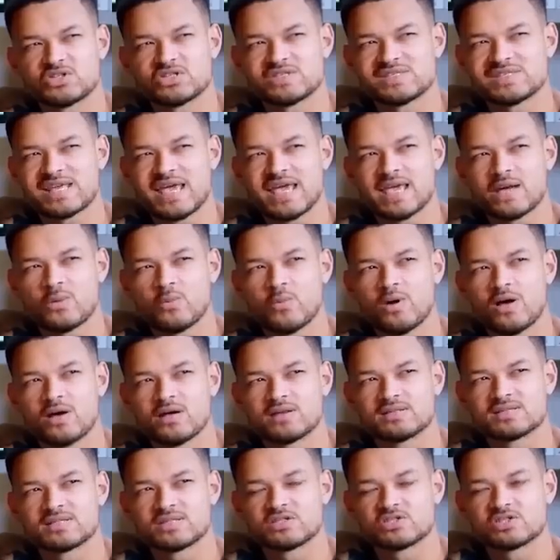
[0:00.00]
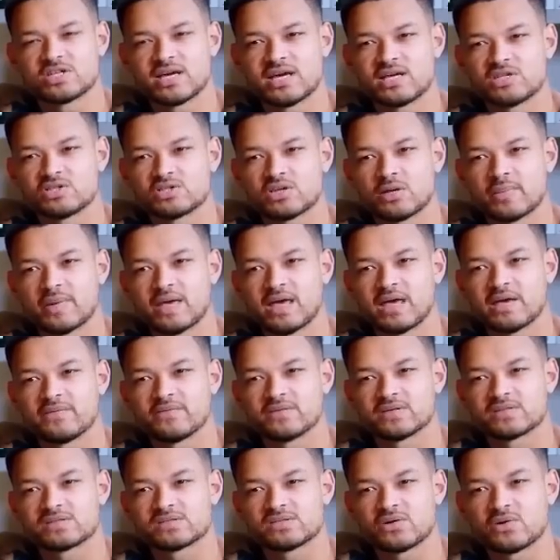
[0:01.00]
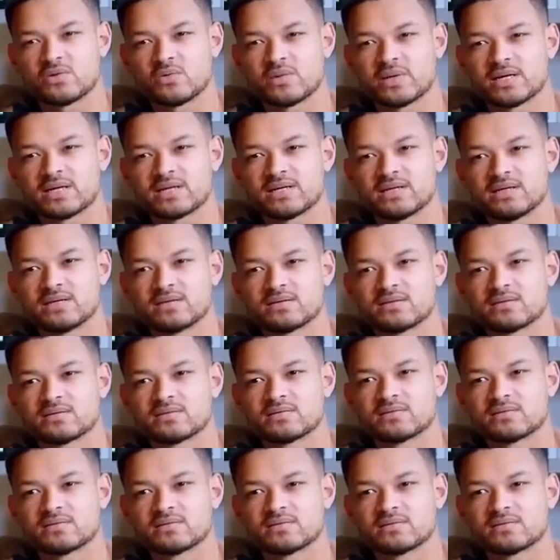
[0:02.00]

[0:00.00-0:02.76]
just saying words can change our behavior so quickly.